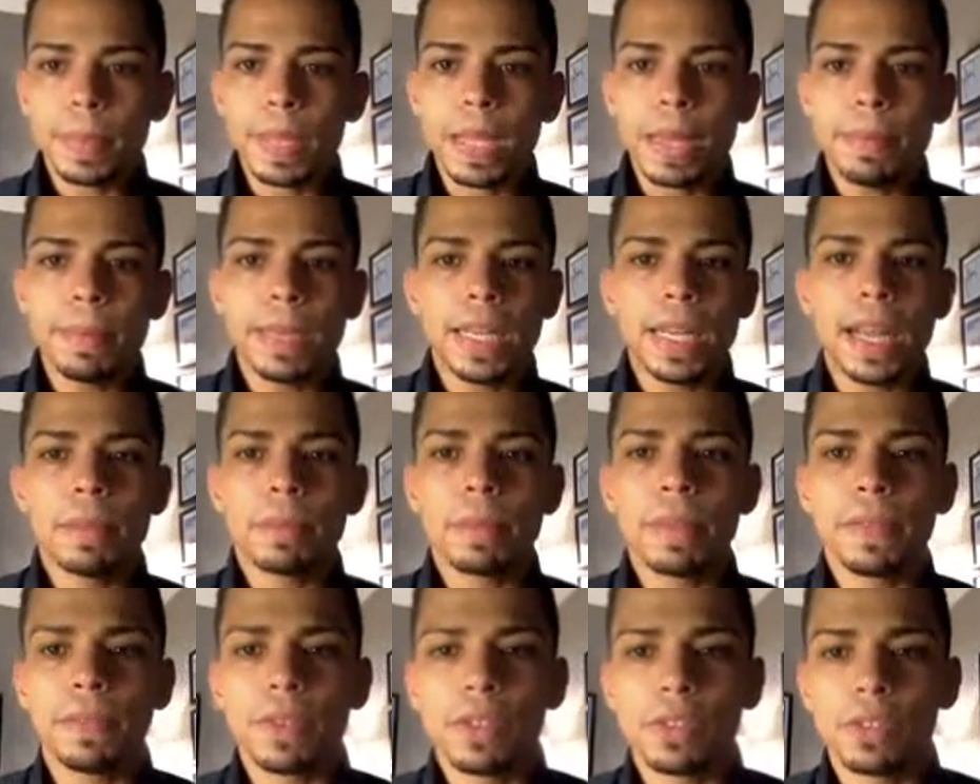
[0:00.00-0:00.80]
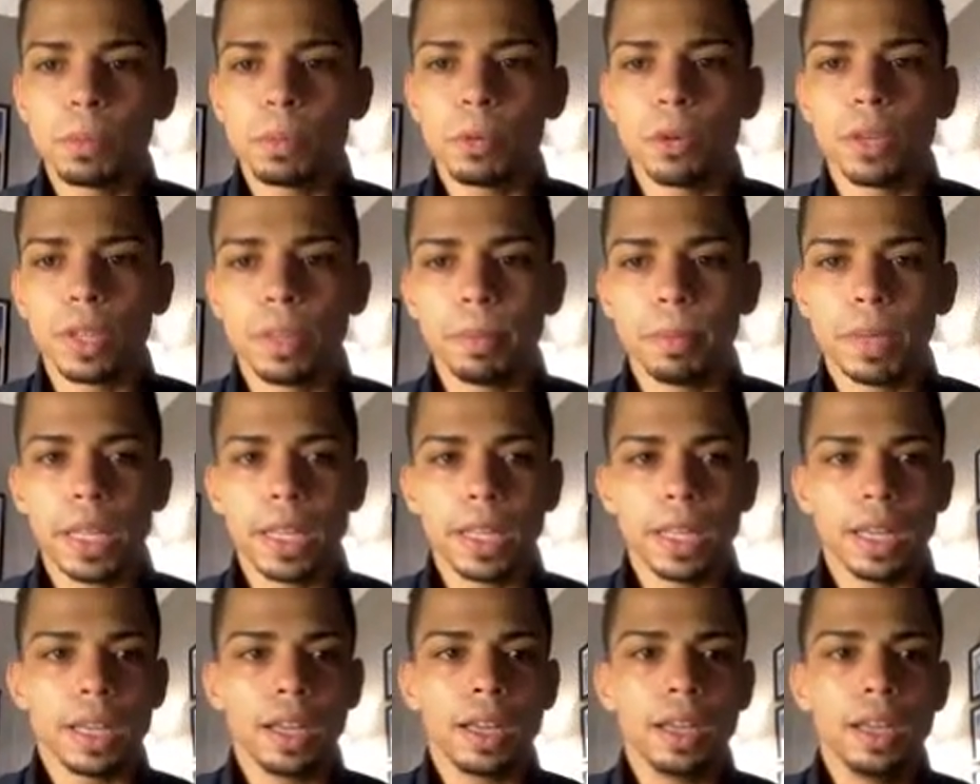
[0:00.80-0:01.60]
may not be feasible in the
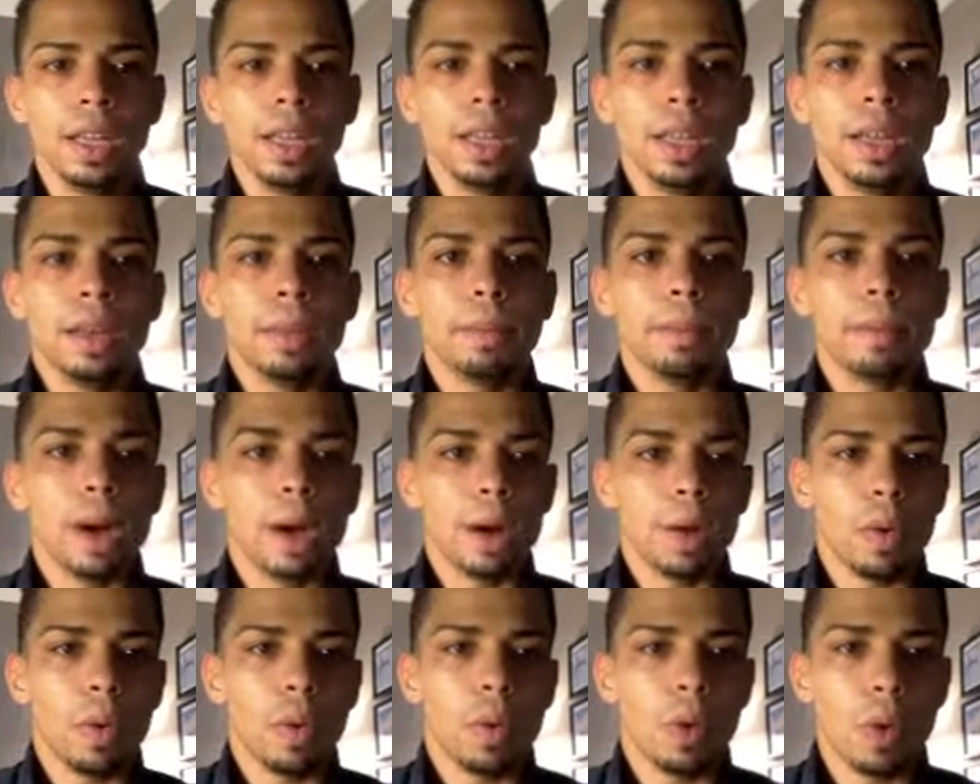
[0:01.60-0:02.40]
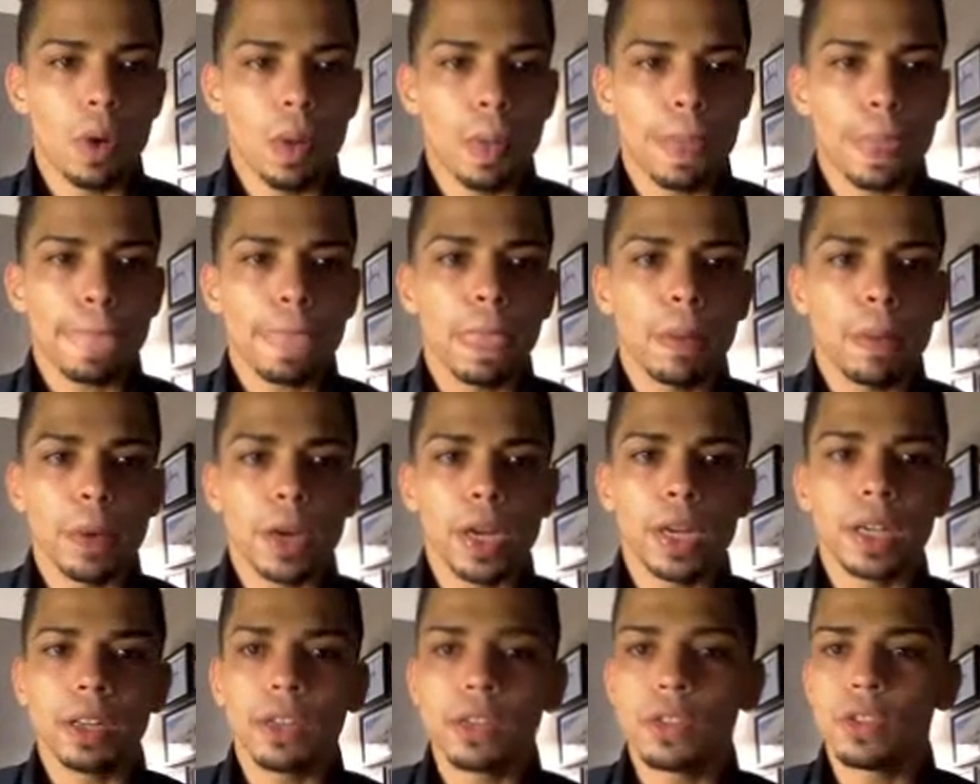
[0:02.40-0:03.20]
beginning, but we're
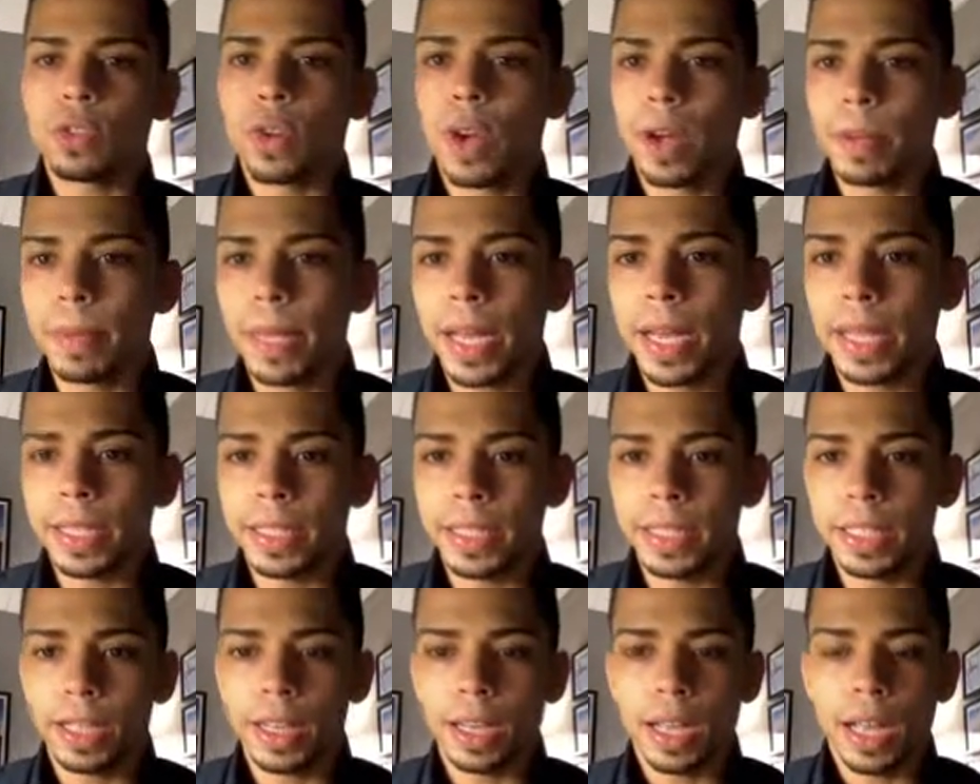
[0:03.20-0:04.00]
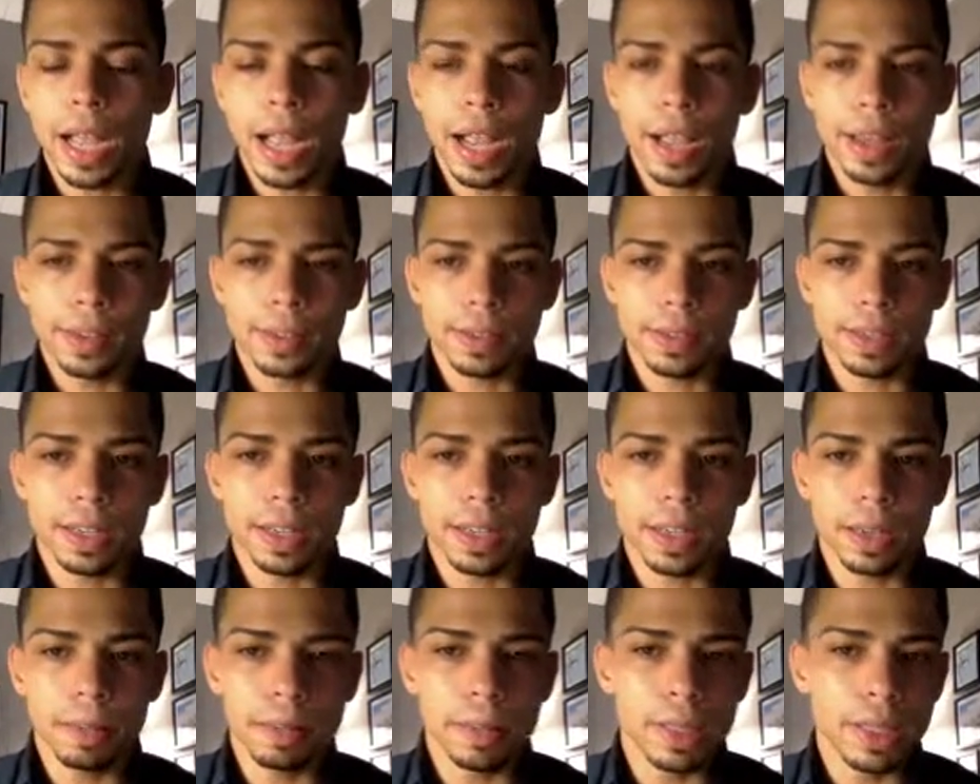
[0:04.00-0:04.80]
going to describe the idea as it
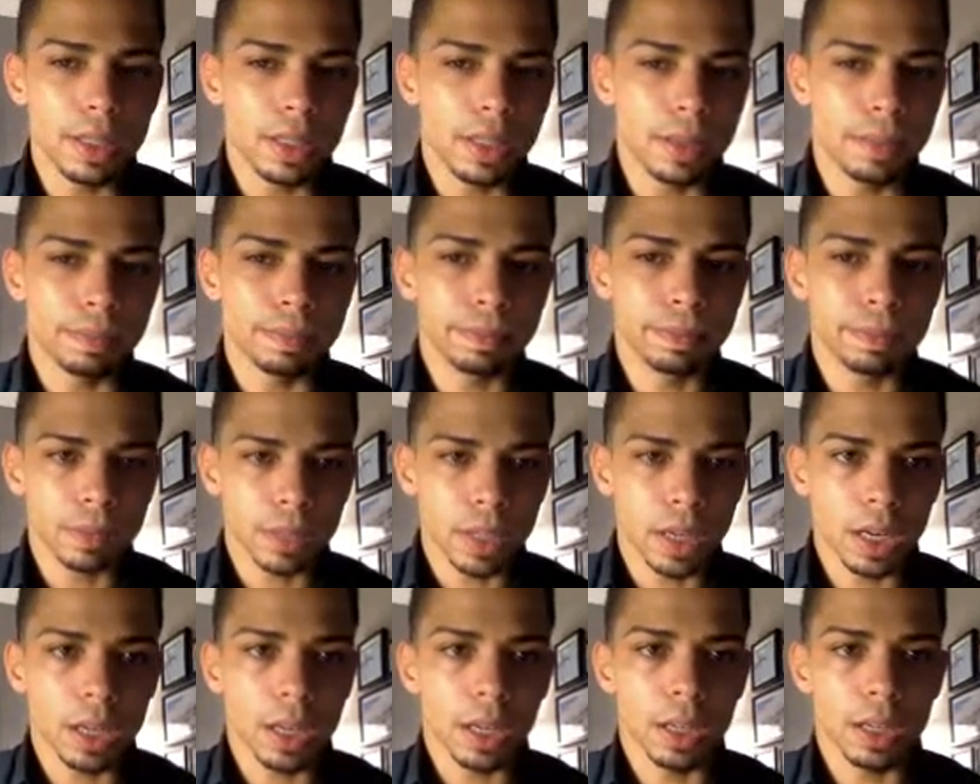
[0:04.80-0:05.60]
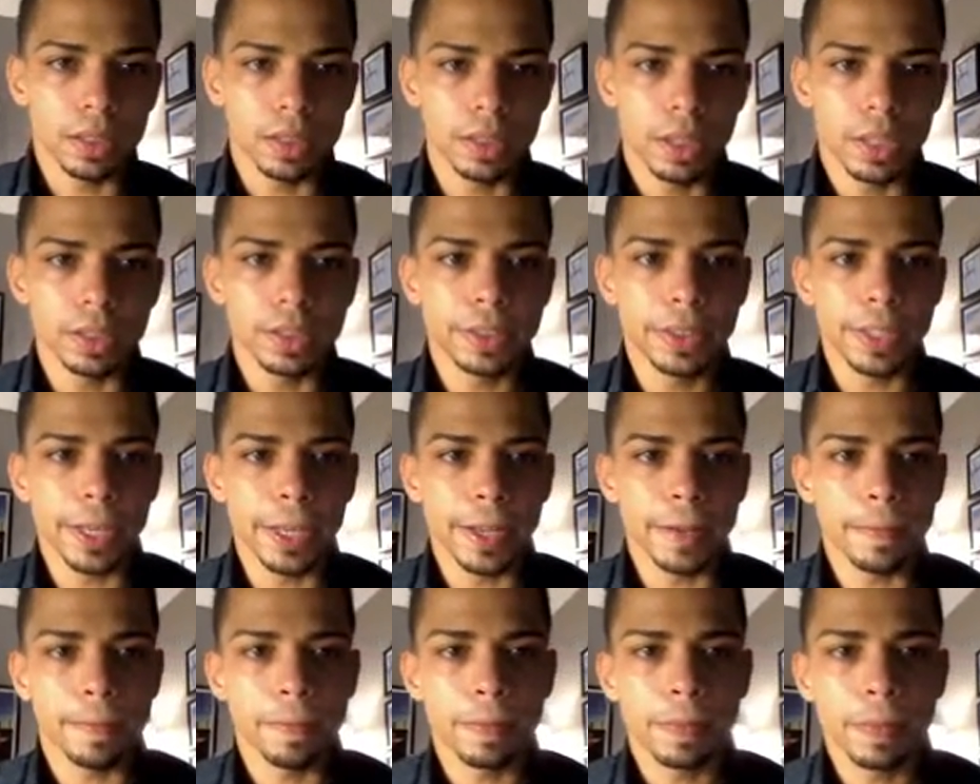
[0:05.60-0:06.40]
can be done
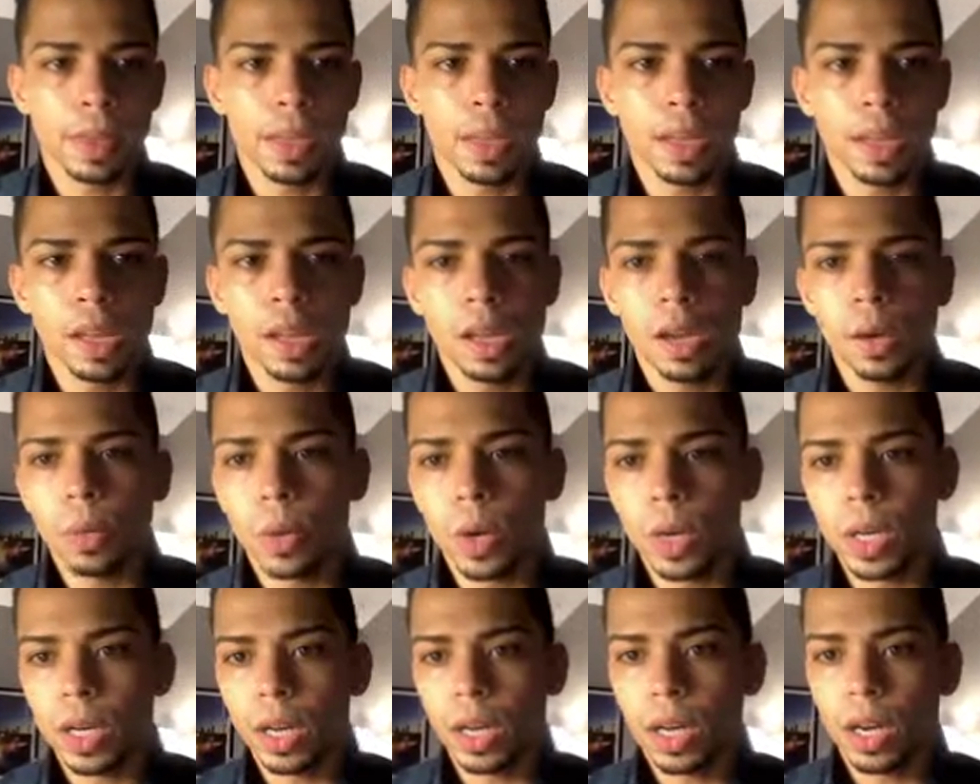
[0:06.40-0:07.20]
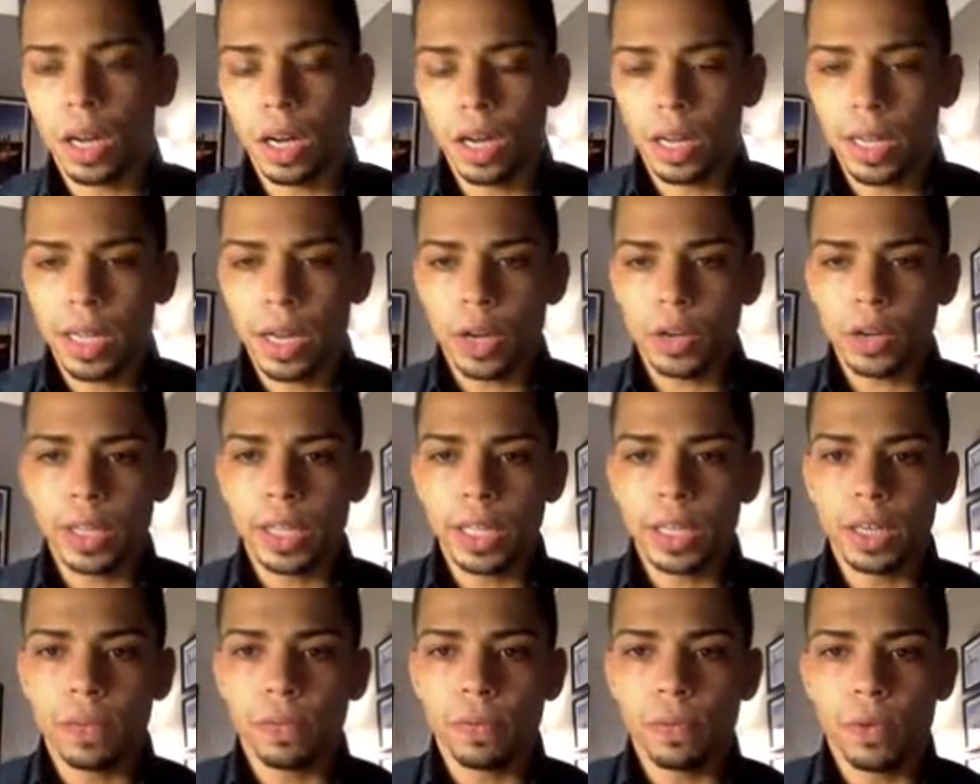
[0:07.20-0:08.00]
today. We're going to
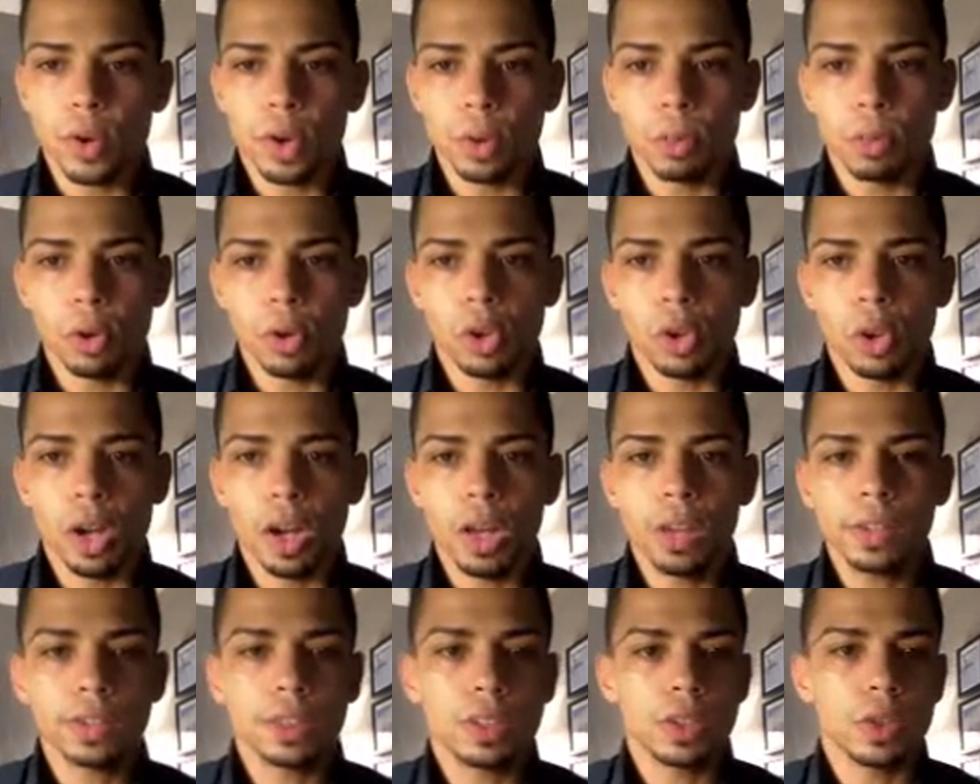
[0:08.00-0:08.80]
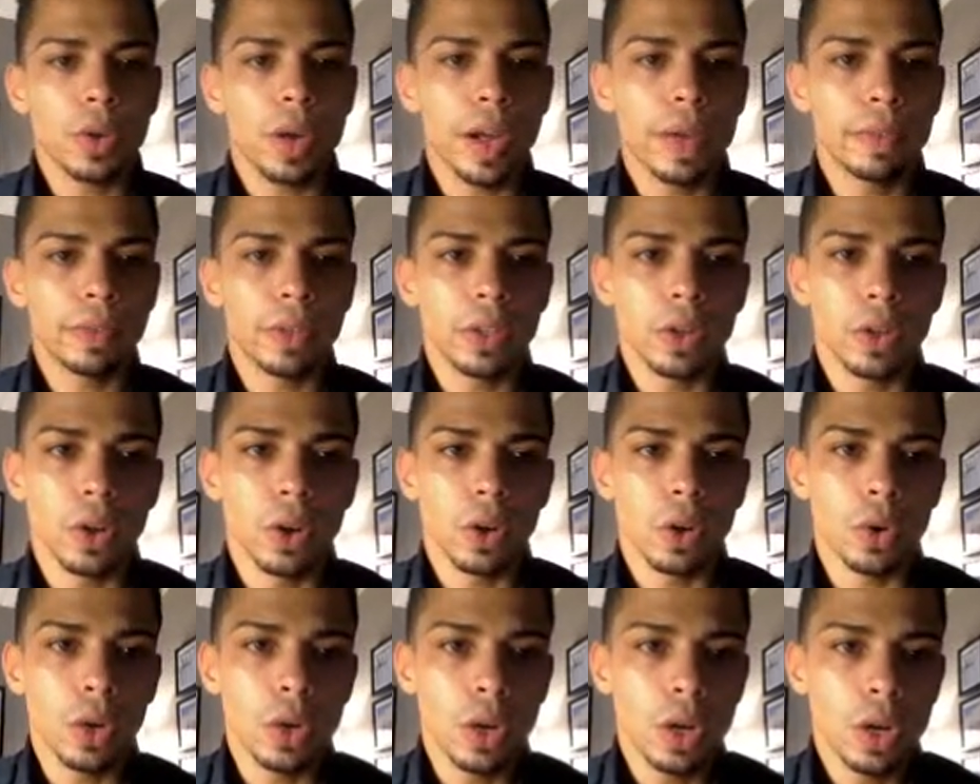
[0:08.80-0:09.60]
calculate affordable loss. You have to
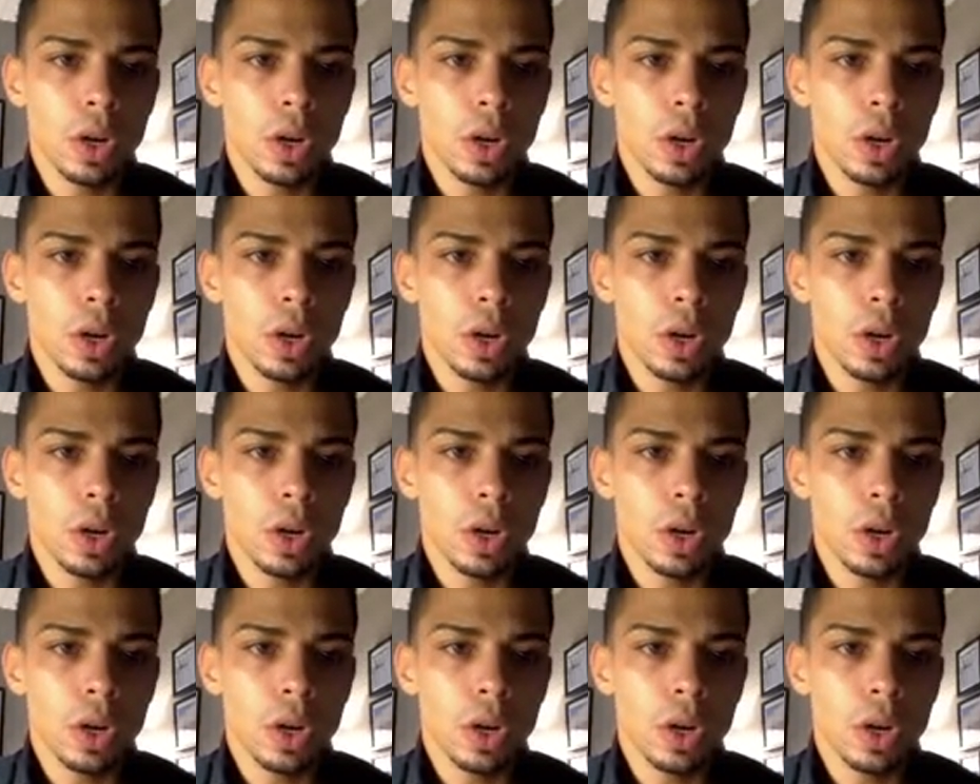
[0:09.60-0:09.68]
know